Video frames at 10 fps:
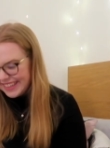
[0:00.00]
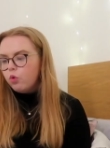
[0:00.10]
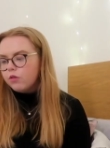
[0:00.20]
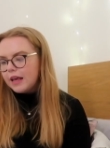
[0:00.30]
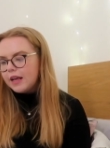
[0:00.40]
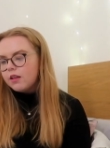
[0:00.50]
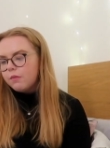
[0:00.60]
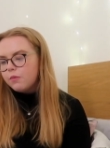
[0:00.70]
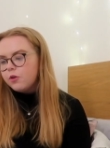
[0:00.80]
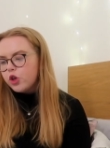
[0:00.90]
What takes
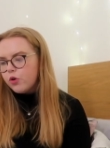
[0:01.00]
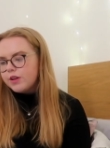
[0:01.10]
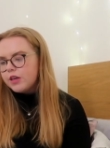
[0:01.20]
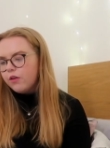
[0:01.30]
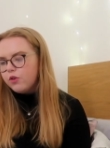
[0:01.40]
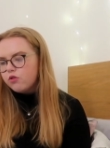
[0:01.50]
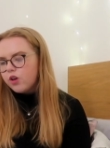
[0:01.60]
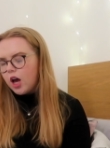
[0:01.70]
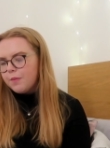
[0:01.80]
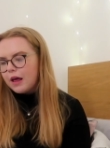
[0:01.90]
up the majority of your
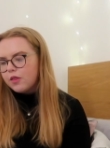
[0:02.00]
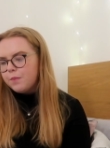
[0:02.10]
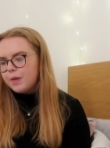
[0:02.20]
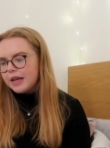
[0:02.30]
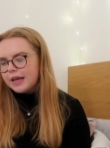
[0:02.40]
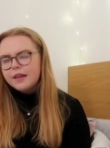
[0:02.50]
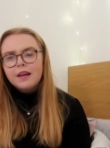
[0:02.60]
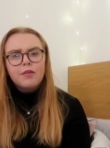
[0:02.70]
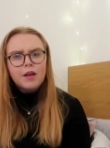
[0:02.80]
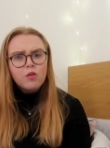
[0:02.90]
time at the minute?
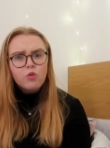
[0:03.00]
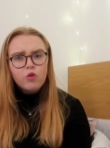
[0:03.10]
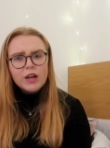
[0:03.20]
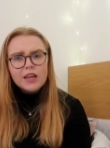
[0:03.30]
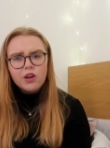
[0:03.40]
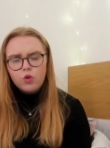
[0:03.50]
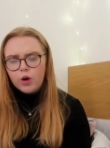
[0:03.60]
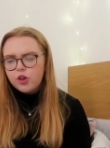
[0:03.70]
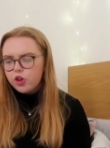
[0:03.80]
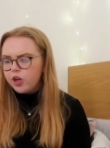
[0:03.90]
That's a really good
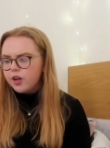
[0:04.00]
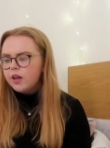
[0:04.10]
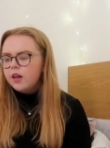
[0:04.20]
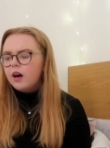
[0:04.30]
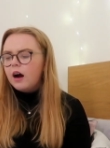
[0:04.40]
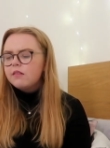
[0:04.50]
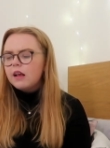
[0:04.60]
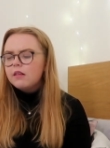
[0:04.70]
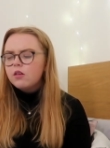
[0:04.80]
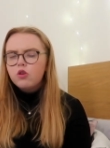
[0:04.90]
question. I'd
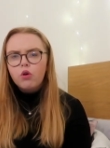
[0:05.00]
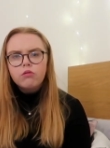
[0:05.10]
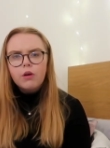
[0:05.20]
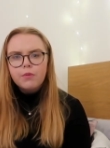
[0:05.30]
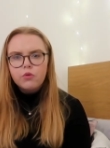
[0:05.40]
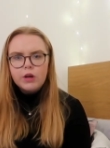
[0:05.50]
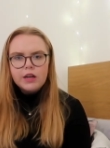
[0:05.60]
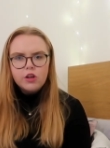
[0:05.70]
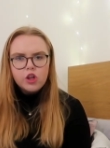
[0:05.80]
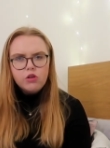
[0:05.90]
say it's a toss-up
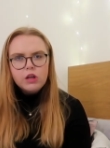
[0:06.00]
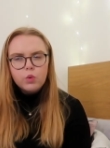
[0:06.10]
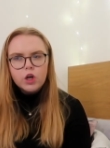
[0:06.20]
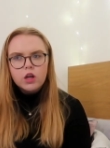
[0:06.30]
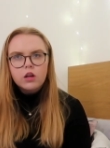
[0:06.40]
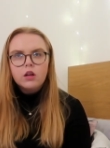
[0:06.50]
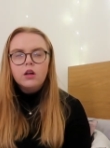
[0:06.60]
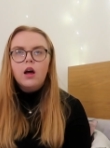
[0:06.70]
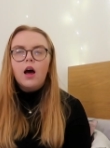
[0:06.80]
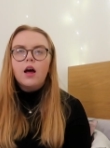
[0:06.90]
between uni work,
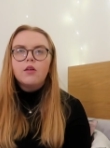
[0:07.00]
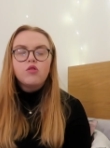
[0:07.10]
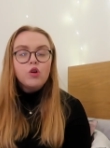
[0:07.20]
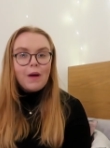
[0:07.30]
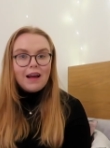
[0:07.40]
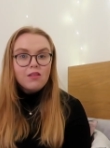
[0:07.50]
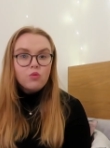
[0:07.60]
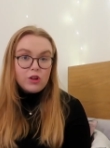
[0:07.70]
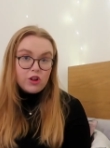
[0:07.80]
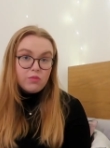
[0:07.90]

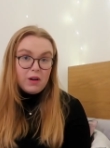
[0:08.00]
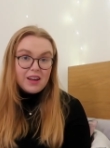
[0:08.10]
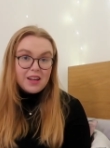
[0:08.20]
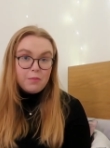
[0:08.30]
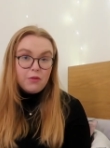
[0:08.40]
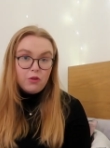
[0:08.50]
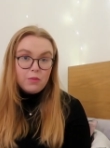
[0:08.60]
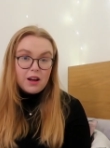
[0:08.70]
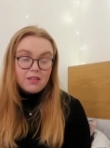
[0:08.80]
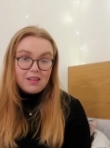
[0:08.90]
SUPAS, which is my
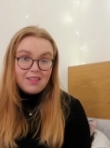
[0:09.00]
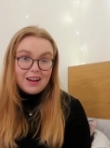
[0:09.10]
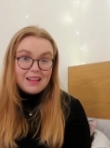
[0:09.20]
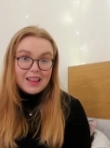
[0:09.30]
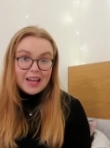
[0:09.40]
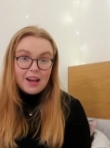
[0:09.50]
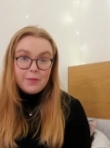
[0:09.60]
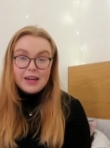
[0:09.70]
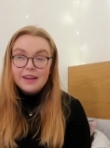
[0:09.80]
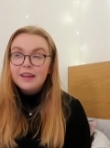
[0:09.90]
performing arts society that I'm
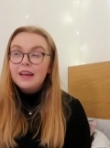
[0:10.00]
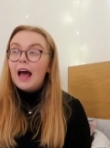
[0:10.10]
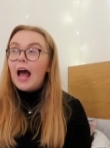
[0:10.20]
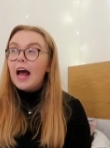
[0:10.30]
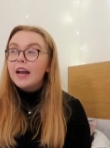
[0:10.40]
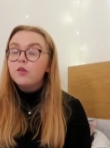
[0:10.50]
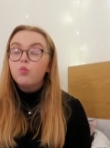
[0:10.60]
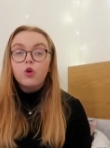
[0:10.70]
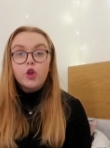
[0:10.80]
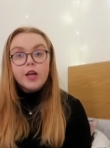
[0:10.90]
in, and
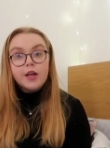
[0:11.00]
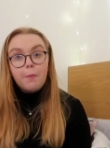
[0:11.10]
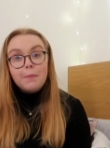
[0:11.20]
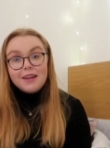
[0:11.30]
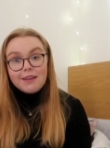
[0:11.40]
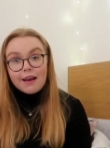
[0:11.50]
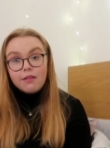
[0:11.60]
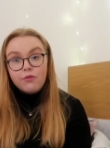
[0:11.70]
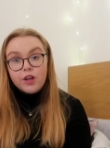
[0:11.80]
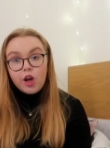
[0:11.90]
watching
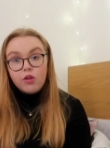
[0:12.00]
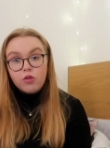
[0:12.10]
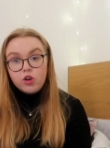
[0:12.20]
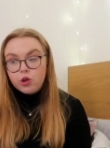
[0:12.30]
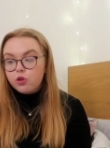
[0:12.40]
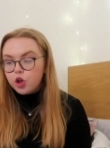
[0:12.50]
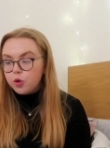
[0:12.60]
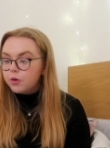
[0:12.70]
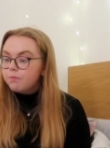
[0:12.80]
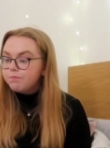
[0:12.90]
BTS videos on YouTube.